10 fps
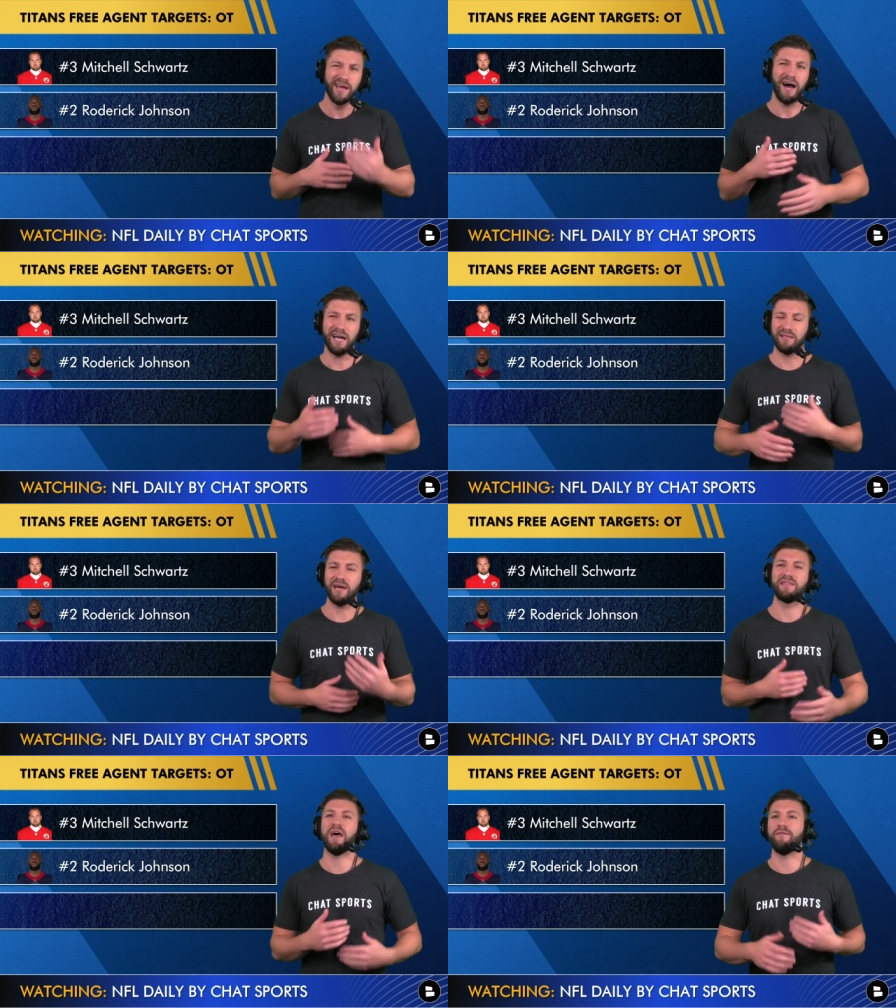I
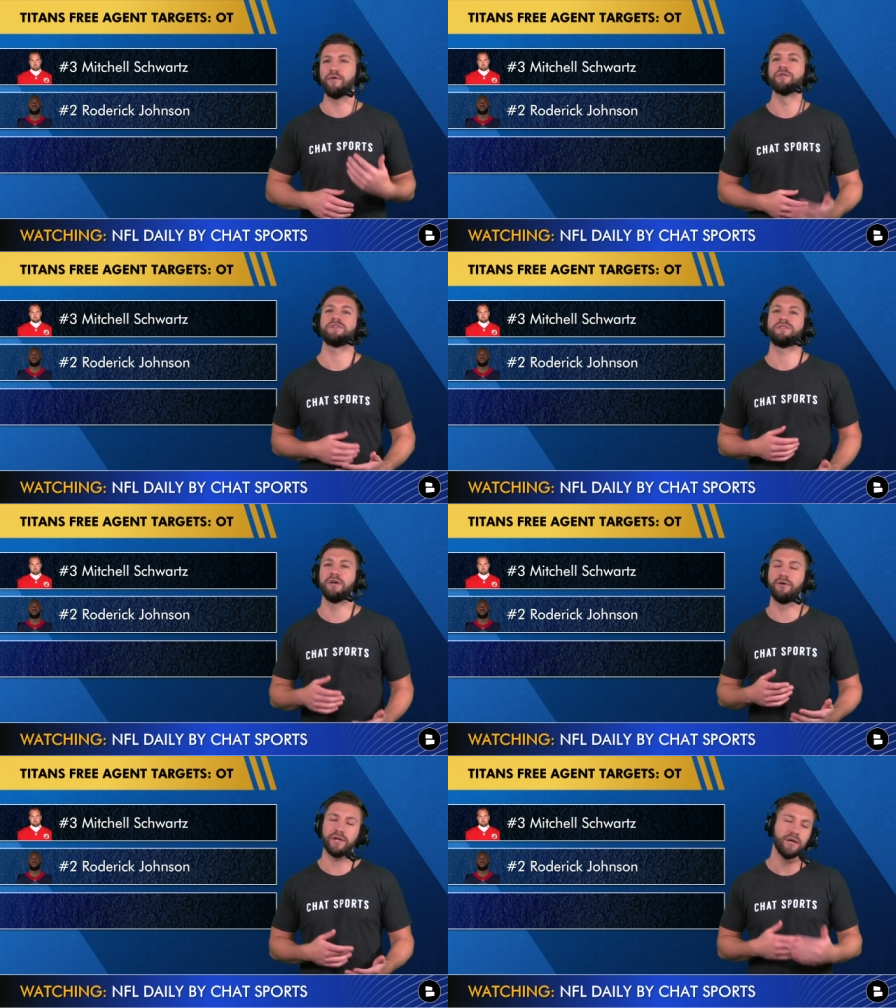like that
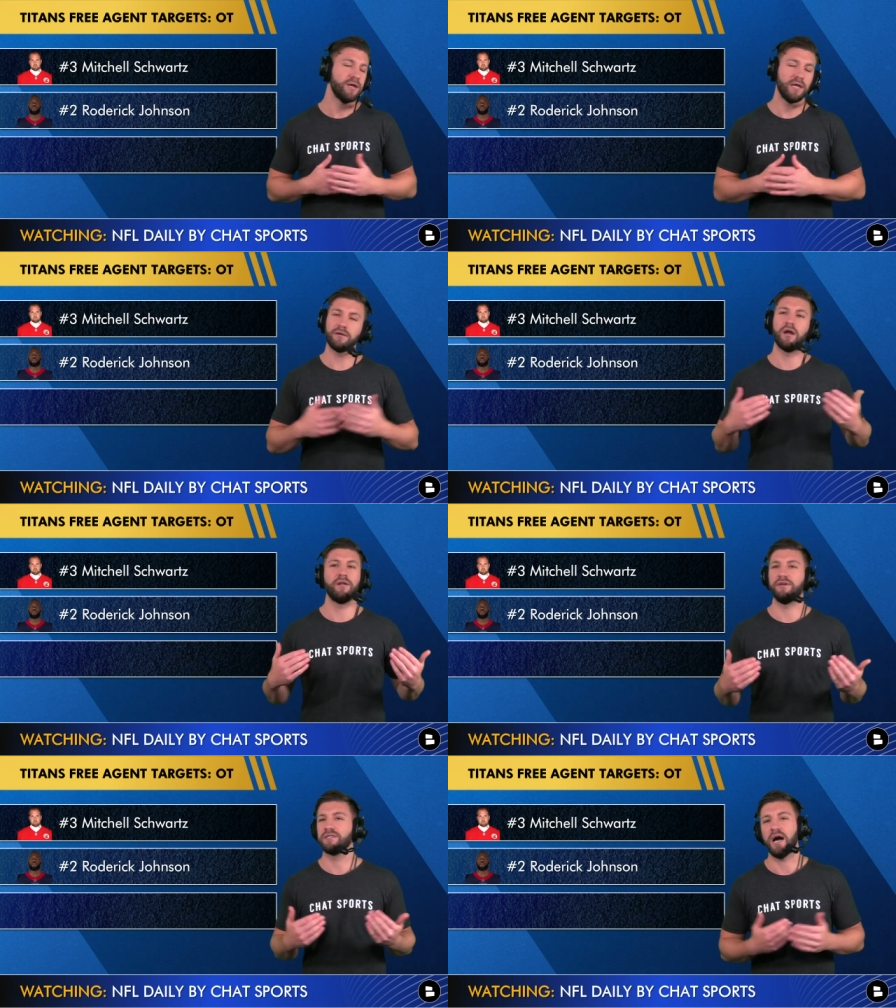versatility. Now, none of
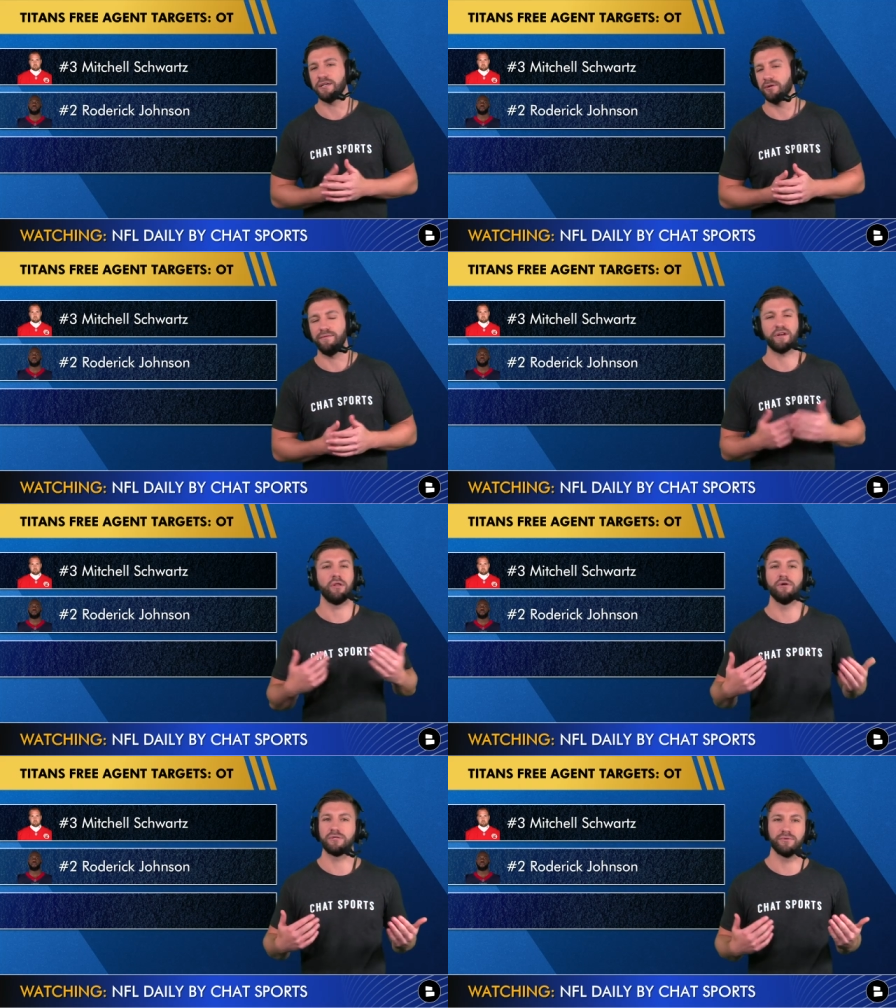these guys are even
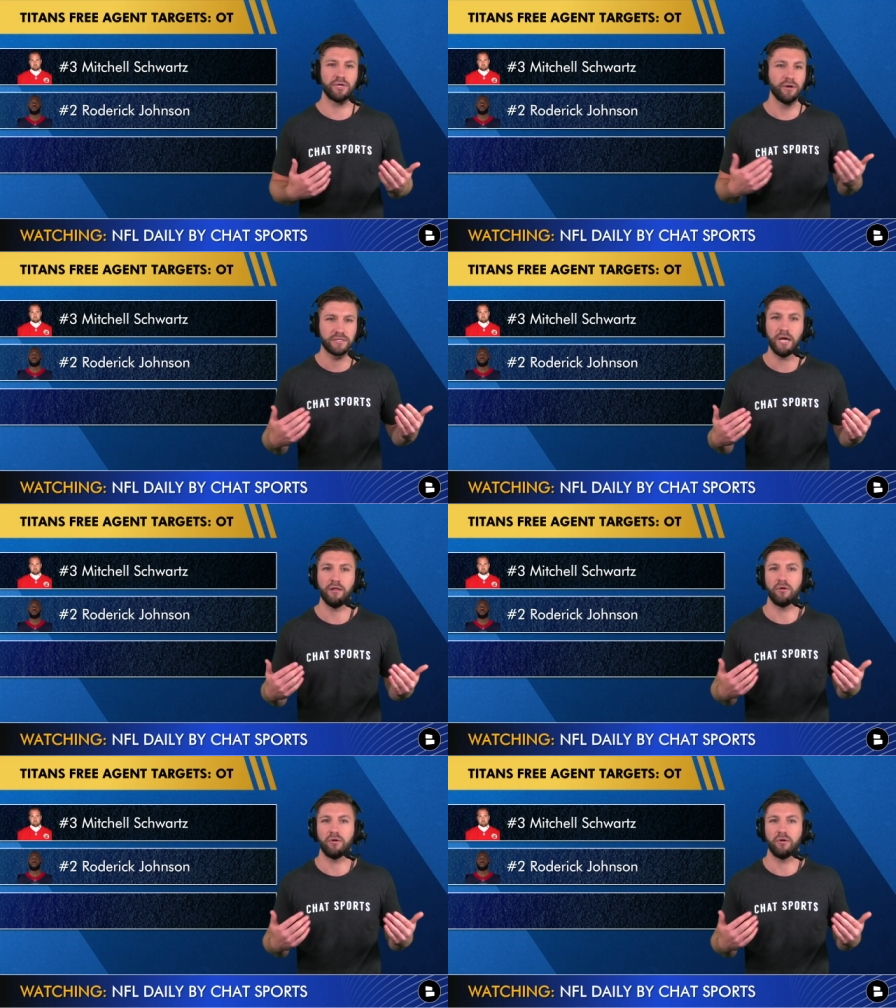close to as good as Taylor